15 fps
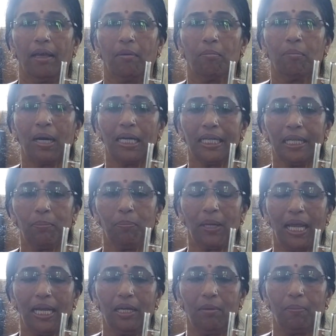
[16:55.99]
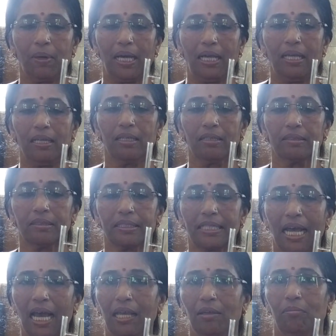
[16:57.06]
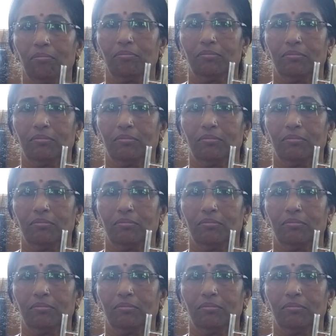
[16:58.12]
multiplied by time